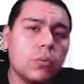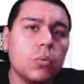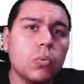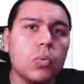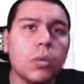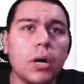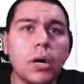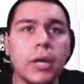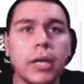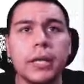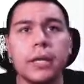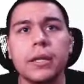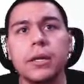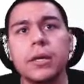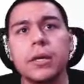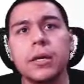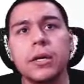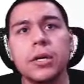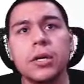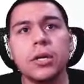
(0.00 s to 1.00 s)
1.
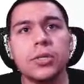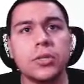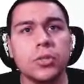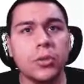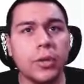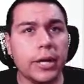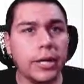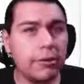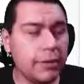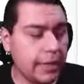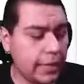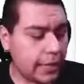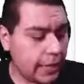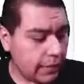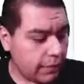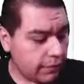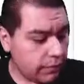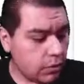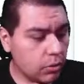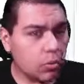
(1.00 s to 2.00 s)
So I would
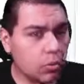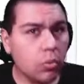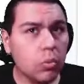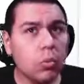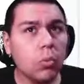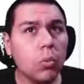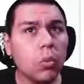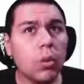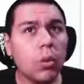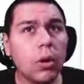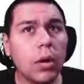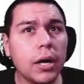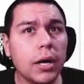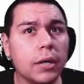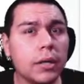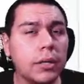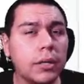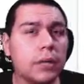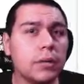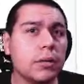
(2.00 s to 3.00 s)
have
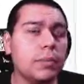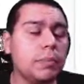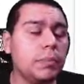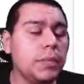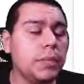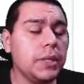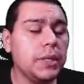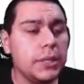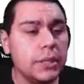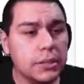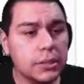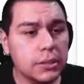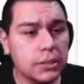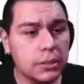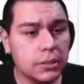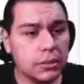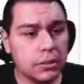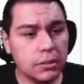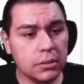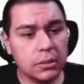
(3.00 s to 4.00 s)
1
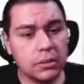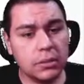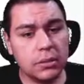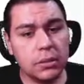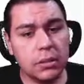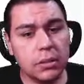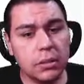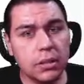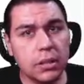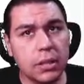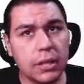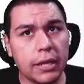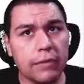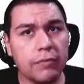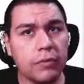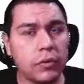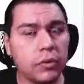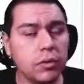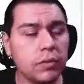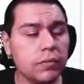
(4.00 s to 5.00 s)
piece
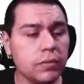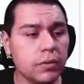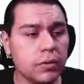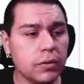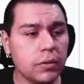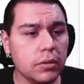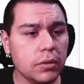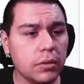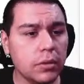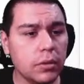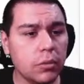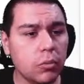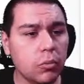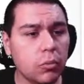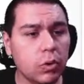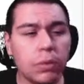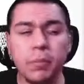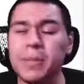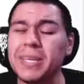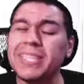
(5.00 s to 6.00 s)
left over.
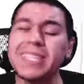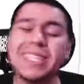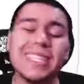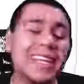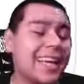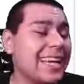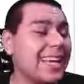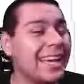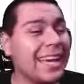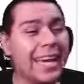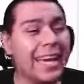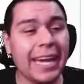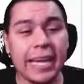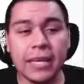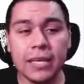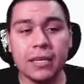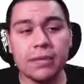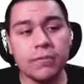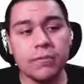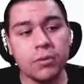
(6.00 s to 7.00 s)
1 piece that I
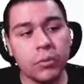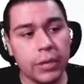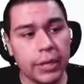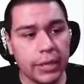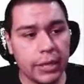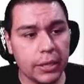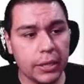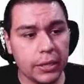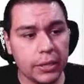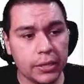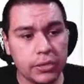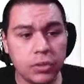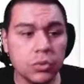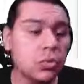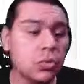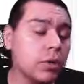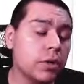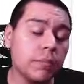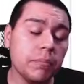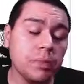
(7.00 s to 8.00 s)
can't give away because it
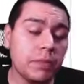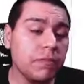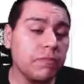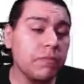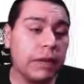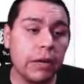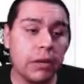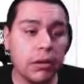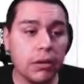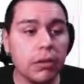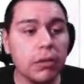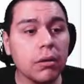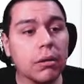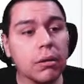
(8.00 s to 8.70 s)
wouldn't be fair.